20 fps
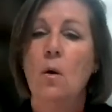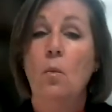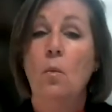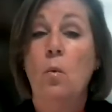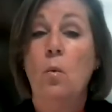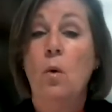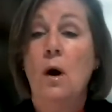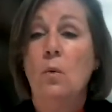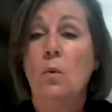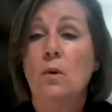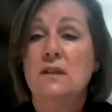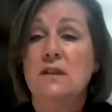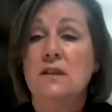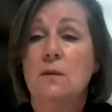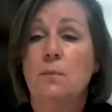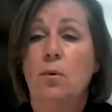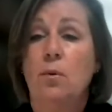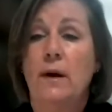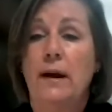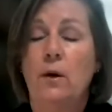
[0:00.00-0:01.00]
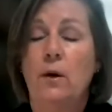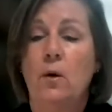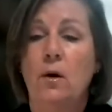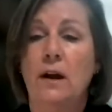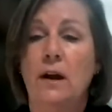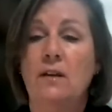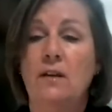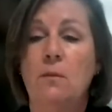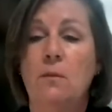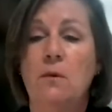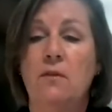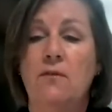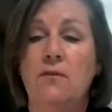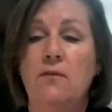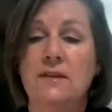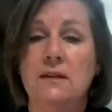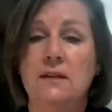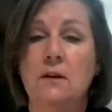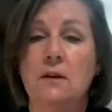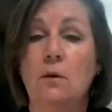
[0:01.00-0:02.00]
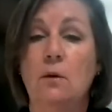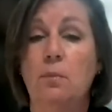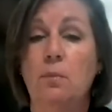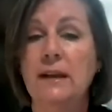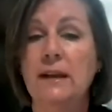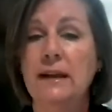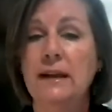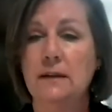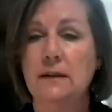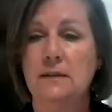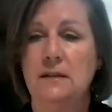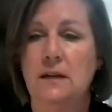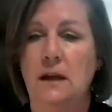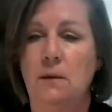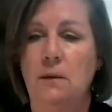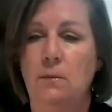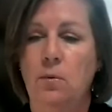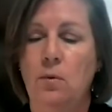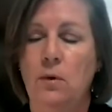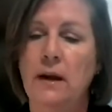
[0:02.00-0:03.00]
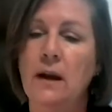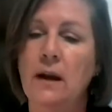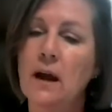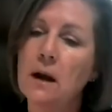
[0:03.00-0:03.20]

What was the priority from a physical plant standpoint,